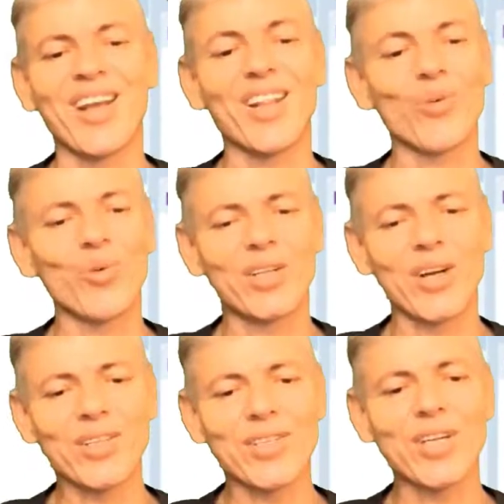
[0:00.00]
and the word
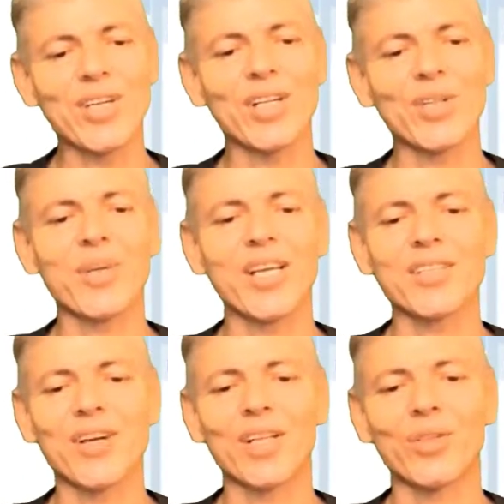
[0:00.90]
consonant will be
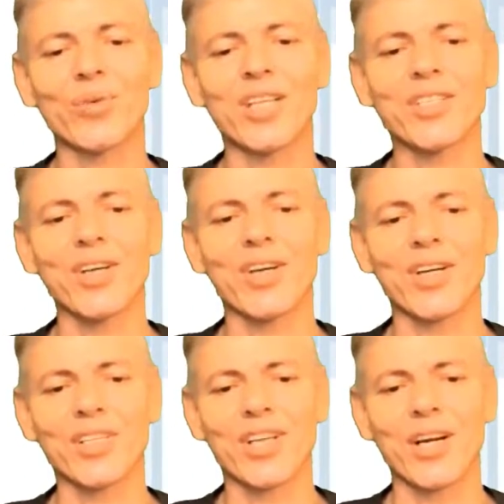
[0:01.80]
assigned to str
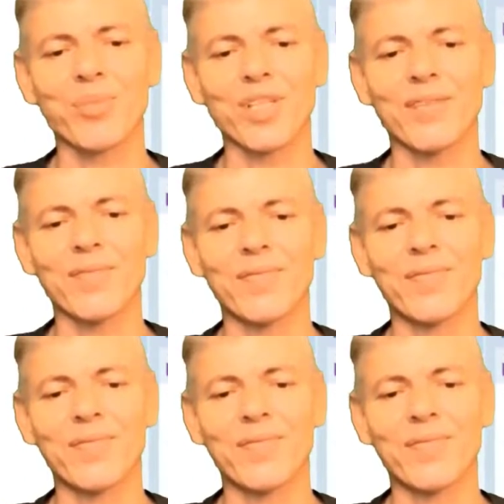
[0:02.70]
description.